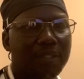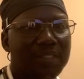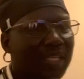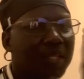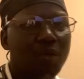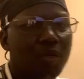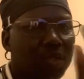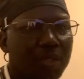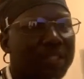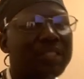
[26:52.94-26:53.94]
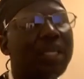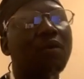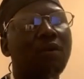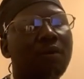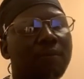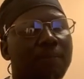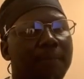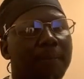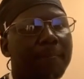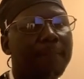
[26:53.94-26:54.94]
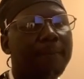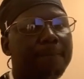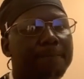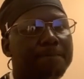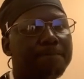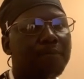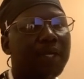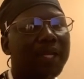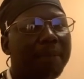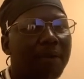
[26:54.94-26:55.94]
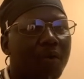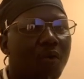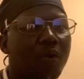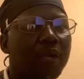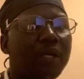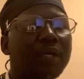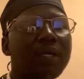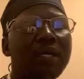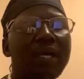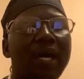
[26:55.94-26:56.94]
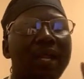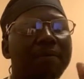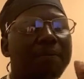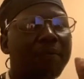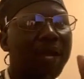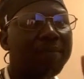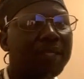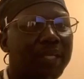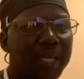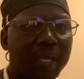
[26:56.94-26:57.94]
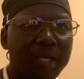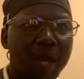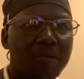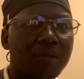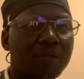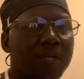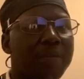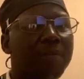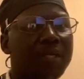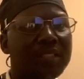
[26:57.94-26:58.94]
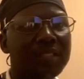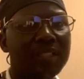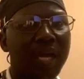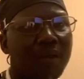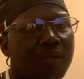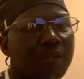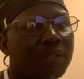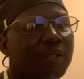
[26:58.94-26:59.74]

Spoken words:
che neurosurgeon che go rama gore rama primary care doctor emergency doctor